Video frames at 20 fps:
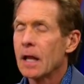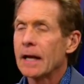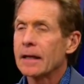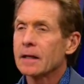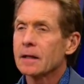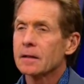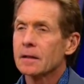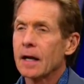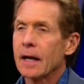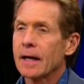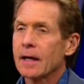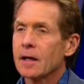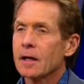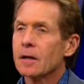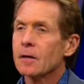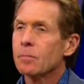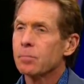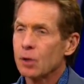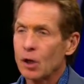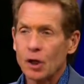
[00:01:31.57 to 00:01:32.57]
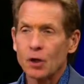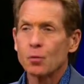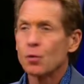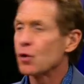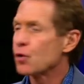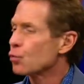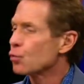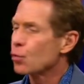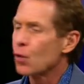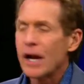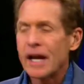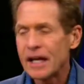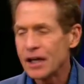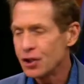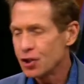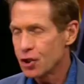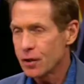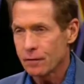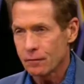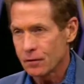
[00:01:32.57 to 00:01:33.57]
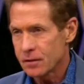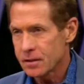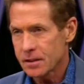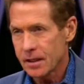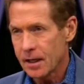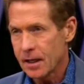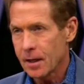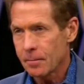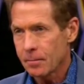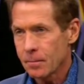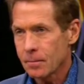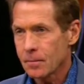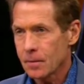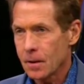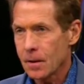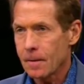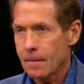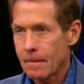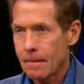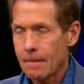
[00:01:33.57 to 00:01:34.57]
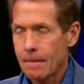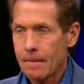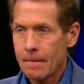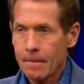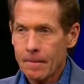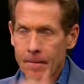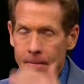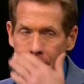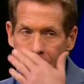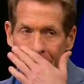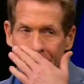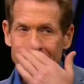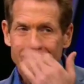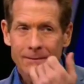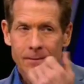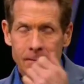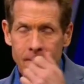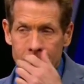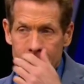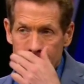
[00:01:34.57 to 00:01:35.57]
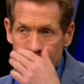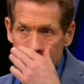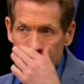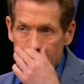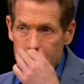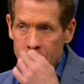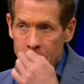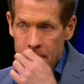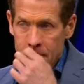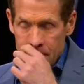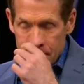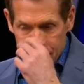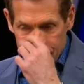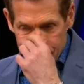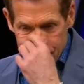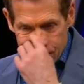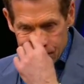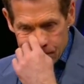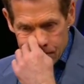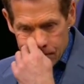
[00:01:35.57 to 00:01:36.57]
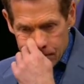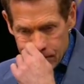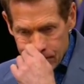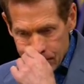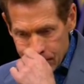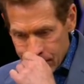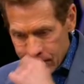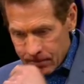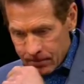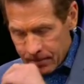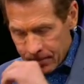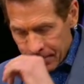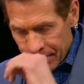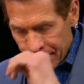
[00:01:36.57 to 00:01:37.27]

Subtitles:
like played with rage every snap. Yes. And for me, Randy, I think Randy